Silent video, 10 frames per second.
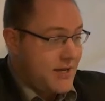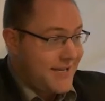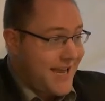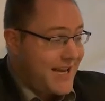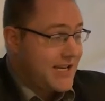
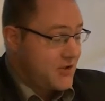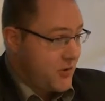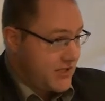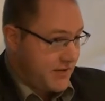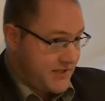They had an
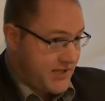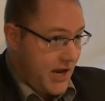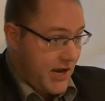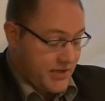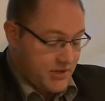attractive
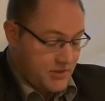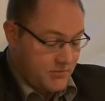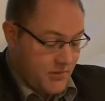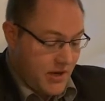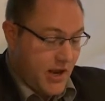size,
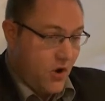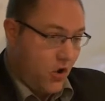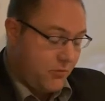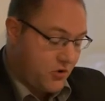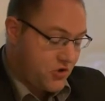
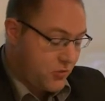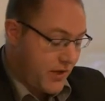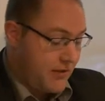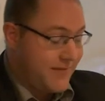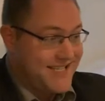almost
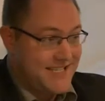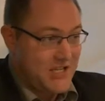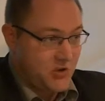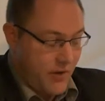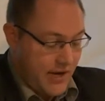12 and
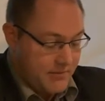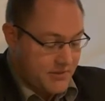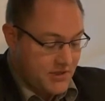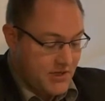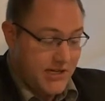6
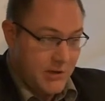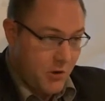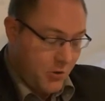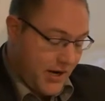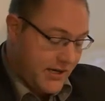grams, and they
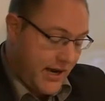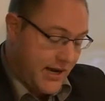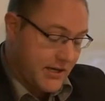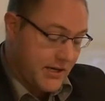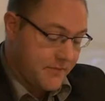were quite
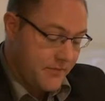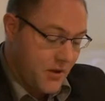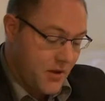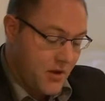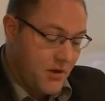handy.
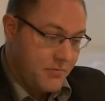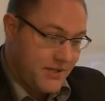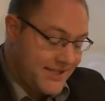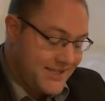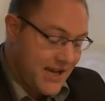
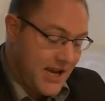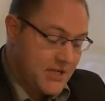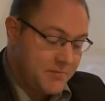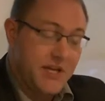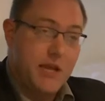But this
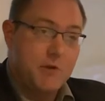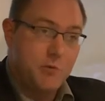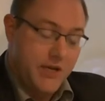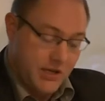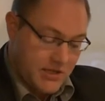size became a
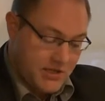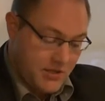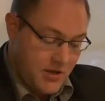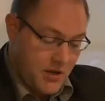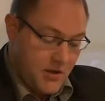weakness
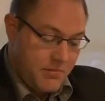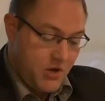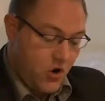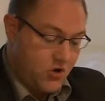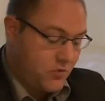
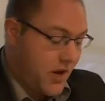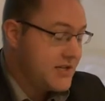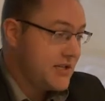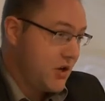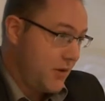because
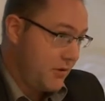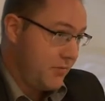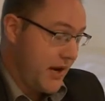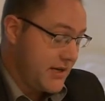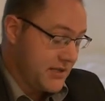rising copper
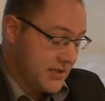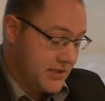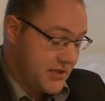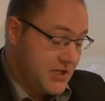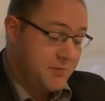
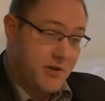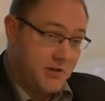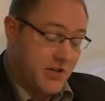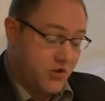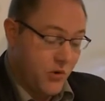prices,
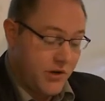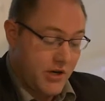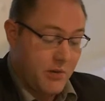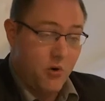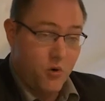especially during
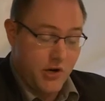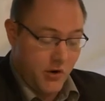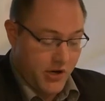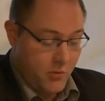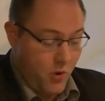the
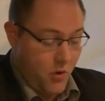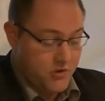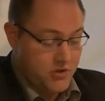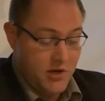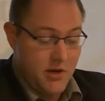Napoleonic
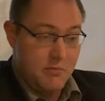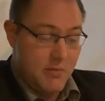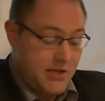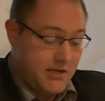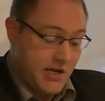Wars,
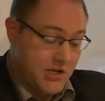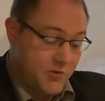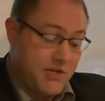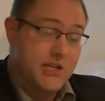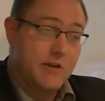made their
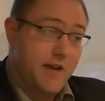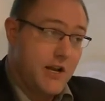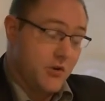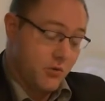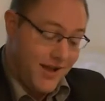intrinsic
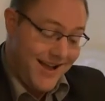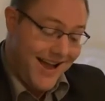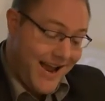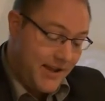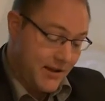value
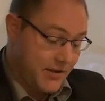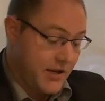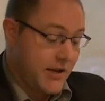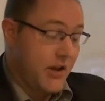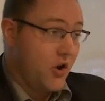higher
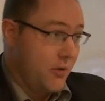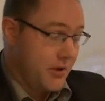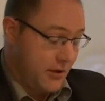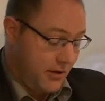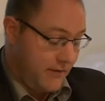than their
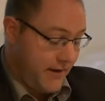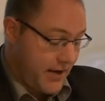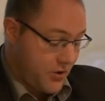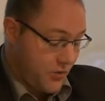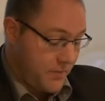nominal
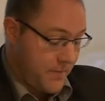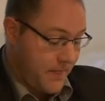value.